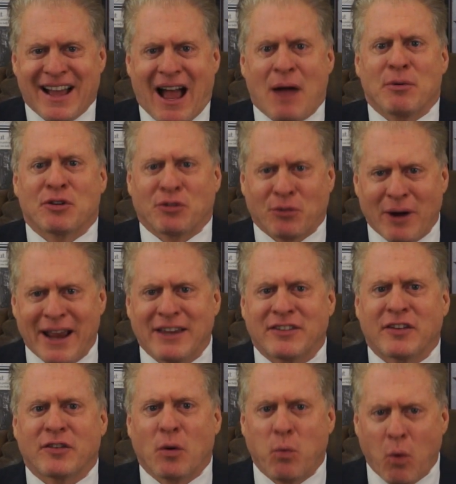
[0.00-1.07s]
I was raised
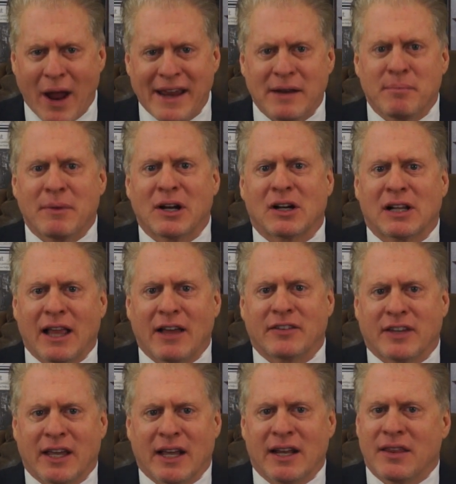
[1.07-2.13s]
as a white middle-class
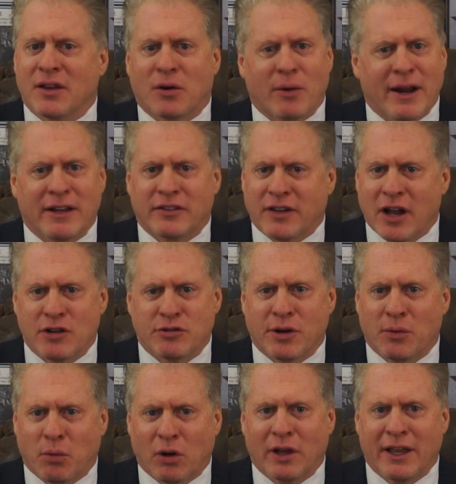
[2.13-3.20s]
kid in the greatest country
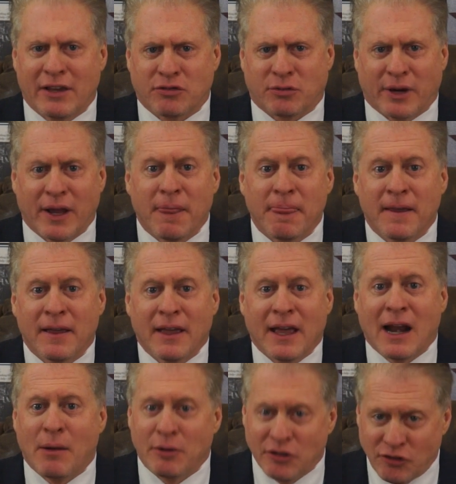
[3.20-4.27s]
in world history,
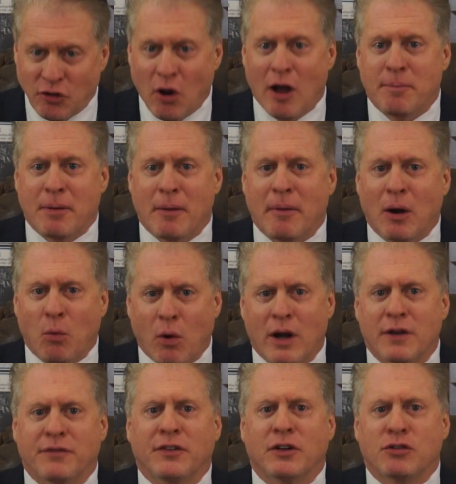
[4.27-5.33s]
and I was taught by my
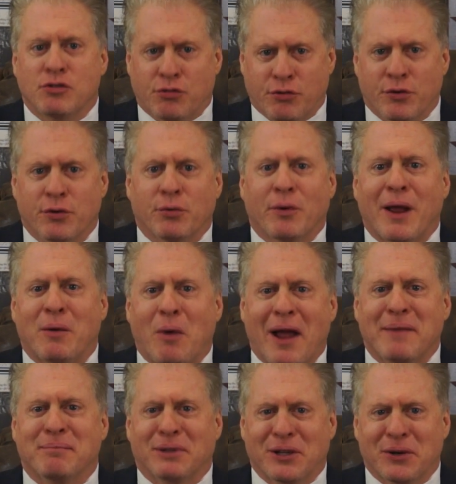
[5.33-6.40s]
wonderful, true, red, white,
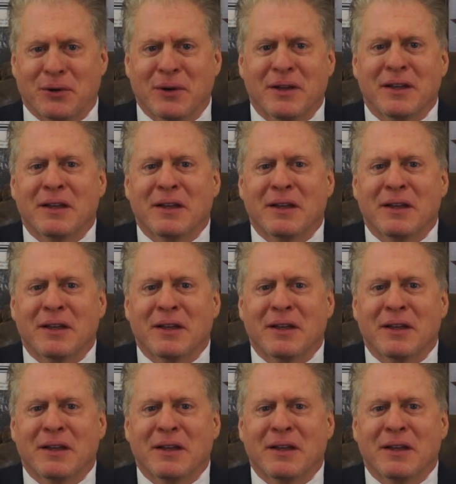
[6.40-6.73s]
and blue,